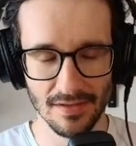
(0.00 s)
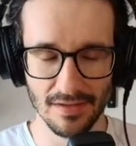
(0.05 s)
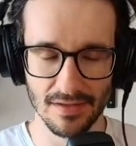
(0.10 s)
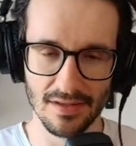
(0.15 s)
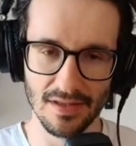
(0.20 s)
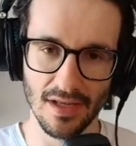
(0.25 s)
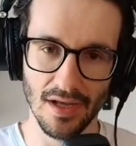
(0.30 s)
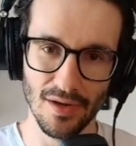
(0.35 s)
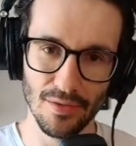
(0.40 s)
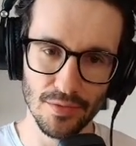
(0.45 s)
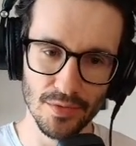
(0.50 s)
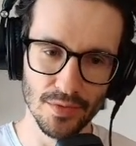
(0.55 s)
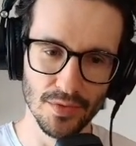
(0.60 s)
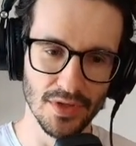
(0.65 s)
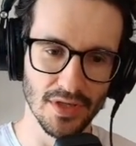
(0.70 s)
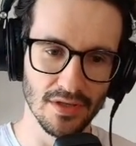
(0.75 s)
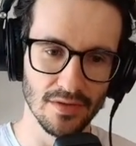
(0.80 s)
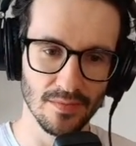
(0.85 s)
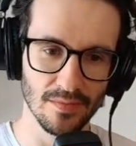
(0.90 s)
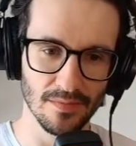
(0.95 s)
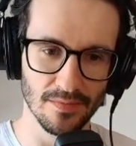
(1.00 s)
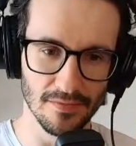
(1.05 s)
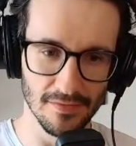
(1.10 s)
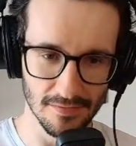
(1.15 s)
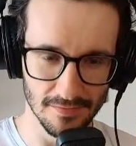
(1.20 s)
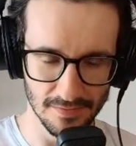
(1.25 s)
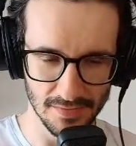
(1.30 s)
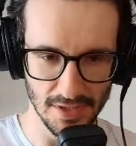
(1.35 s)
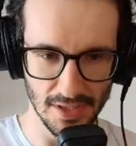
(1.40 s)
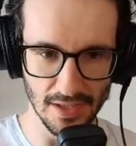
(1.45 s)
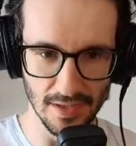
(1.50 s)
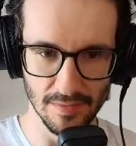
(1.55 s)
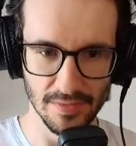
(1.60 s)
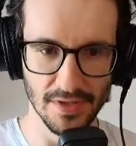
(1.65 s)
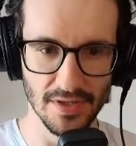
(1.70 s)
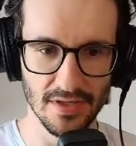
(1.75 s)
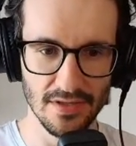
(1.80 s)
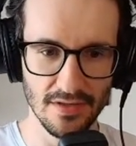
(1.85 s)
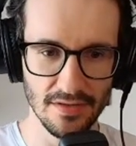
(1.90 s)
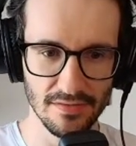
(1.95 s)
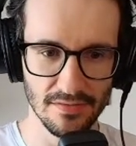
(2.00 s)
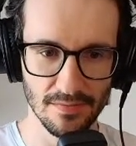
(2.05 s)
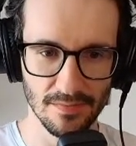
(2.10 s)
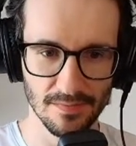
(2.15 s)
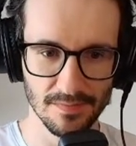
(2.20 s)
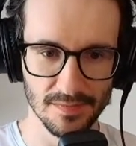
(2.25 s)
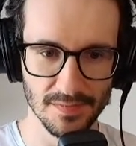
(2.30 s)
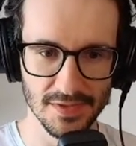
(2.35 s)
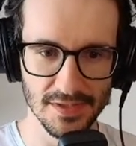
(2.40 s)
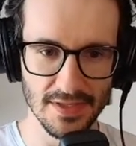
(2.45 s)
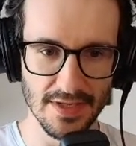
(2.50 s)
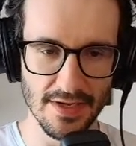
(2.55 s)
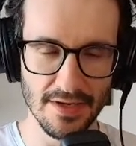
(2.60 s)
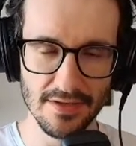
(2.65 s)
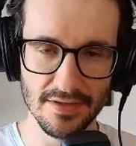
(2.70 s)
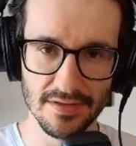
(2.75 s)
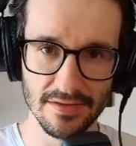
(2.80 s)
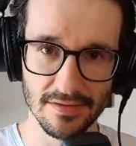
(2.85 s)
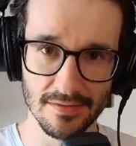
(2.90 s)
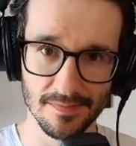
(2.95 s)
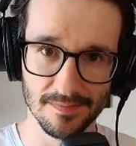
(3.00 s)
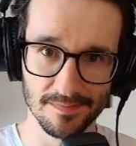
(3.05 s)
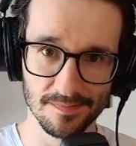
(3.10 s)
now you can update cells